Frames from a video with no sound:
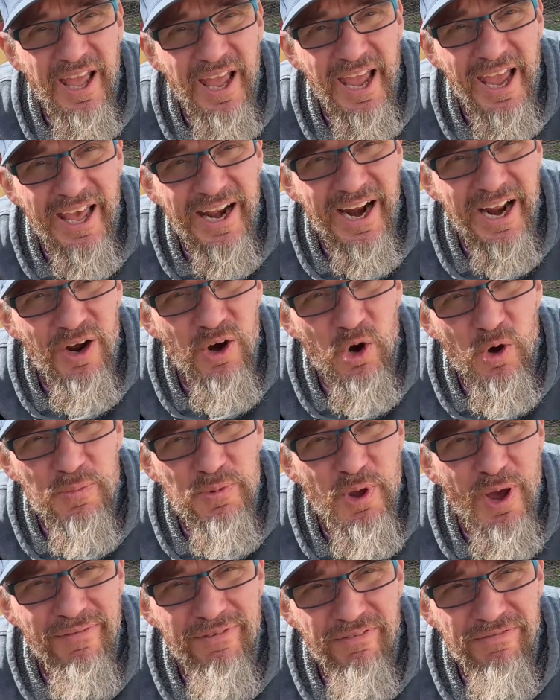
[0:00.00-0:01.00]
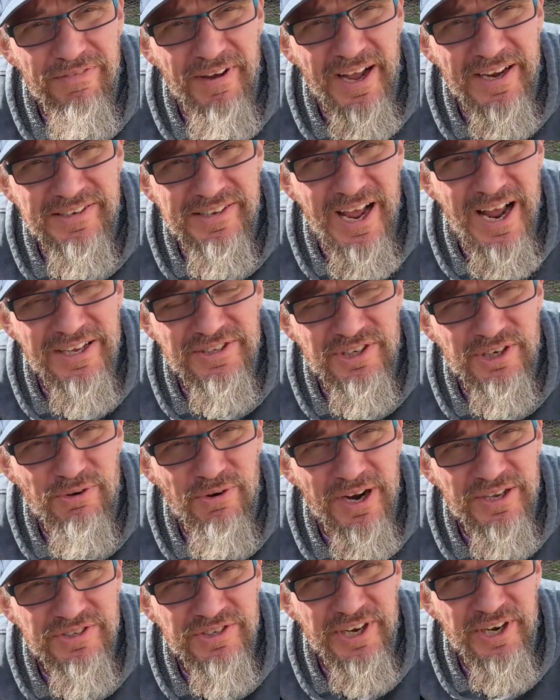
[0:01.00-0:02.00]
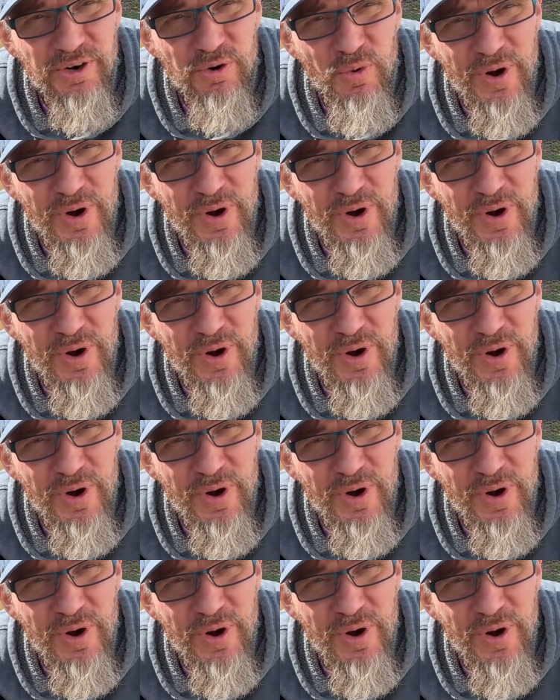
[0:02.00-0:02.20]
And I hope you have a fantastic rest of your